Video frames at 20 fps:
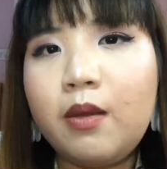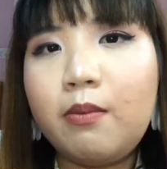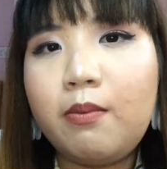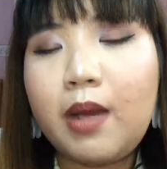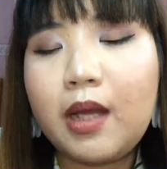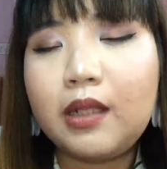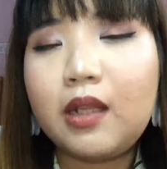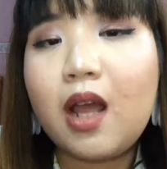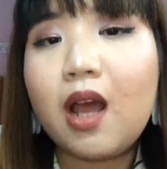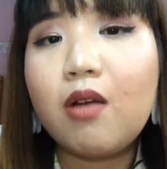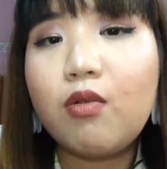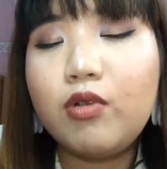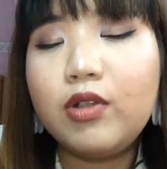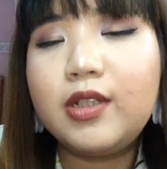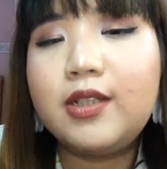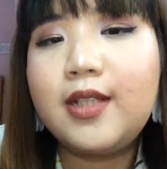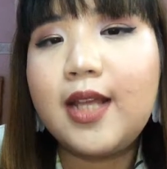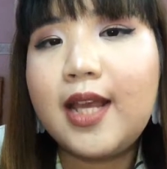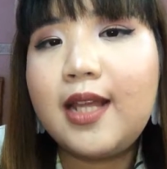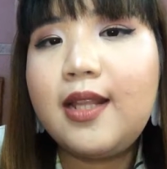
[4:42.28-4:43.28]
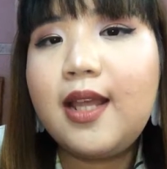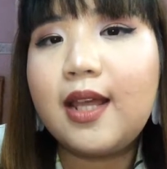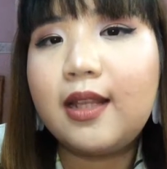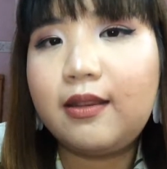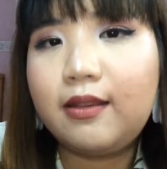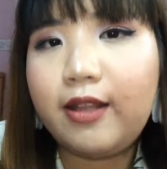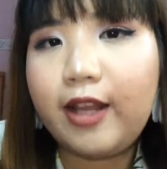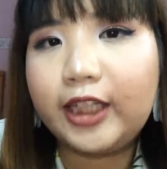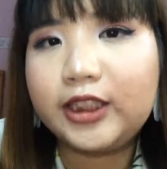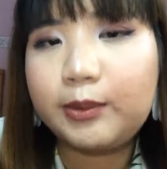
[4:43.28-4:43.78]
But I would say that
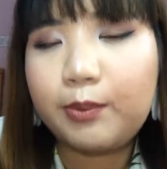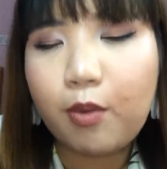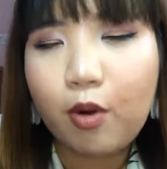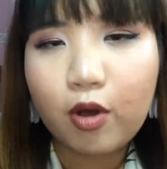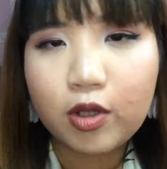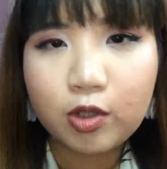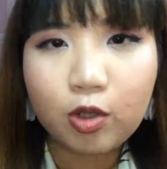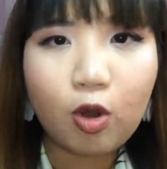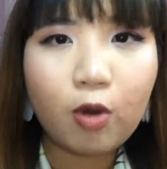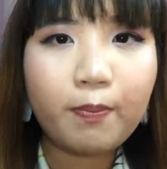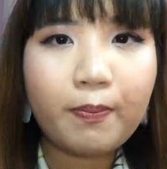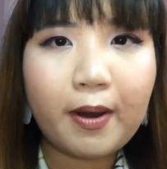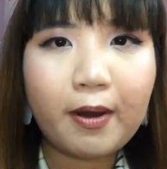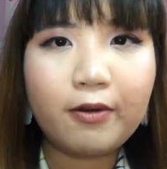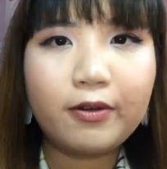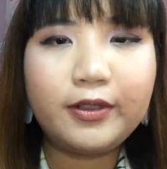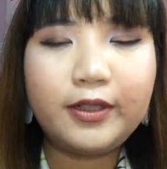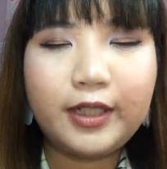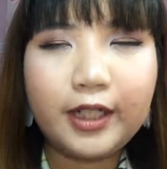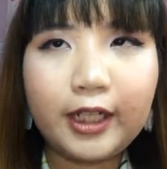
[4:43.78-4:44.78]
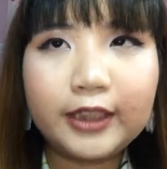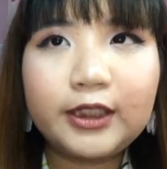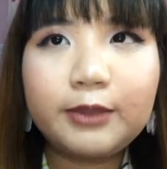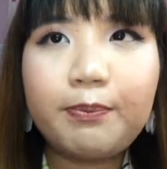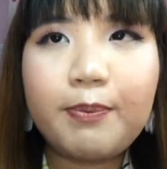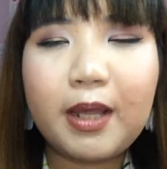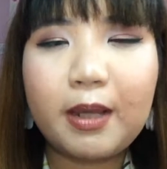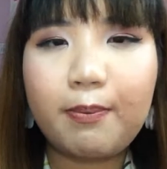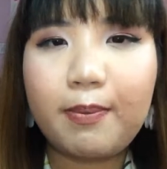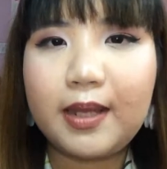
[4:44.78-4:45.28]
their box of powder
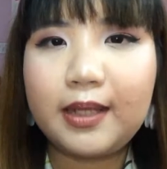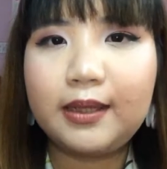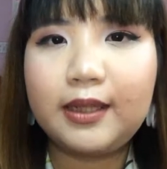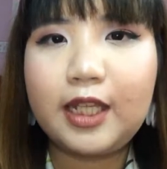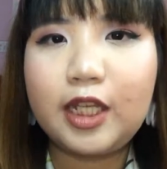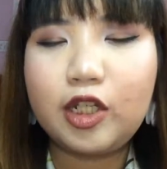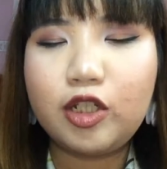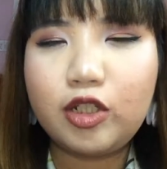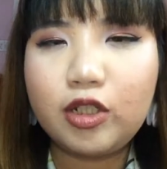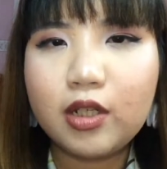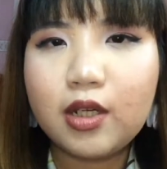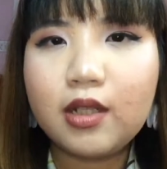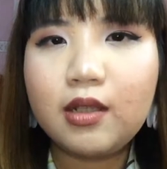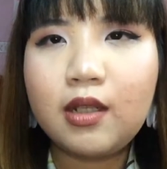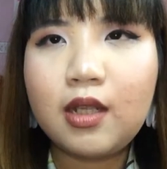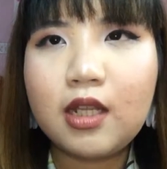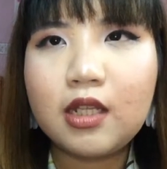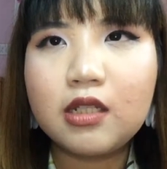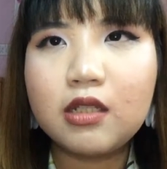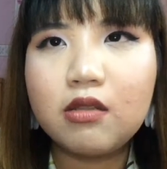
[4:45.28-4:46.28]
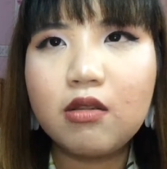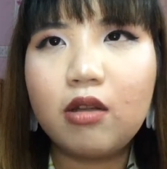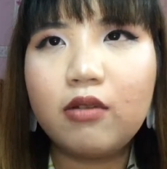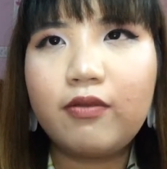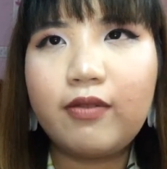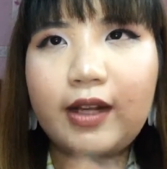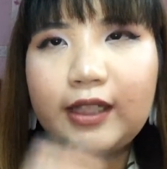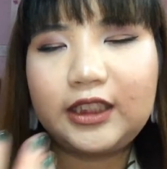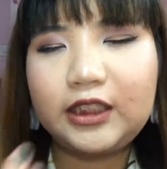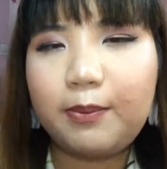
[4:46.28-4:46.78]
pigmentation is not
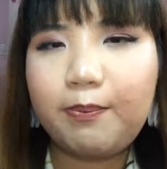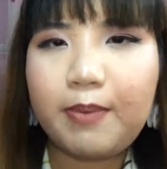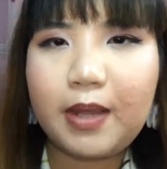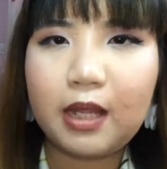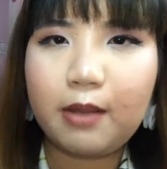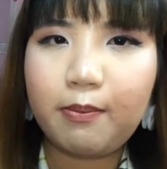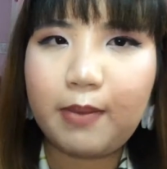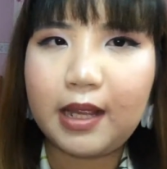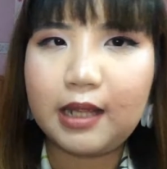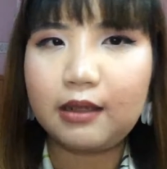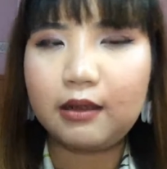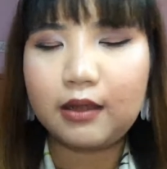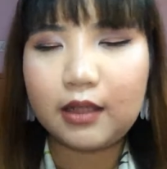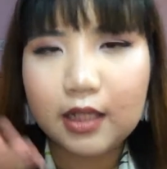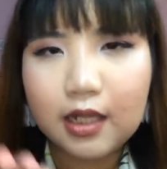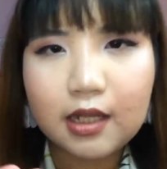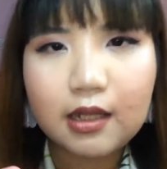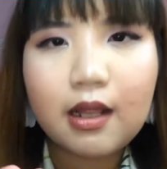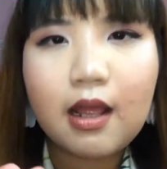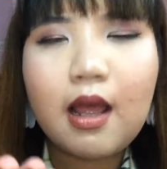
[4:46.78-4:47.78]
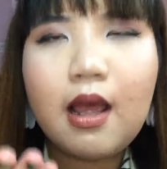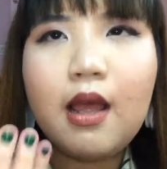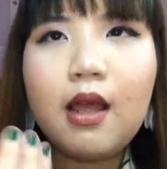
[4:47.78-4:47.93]
very pigmented.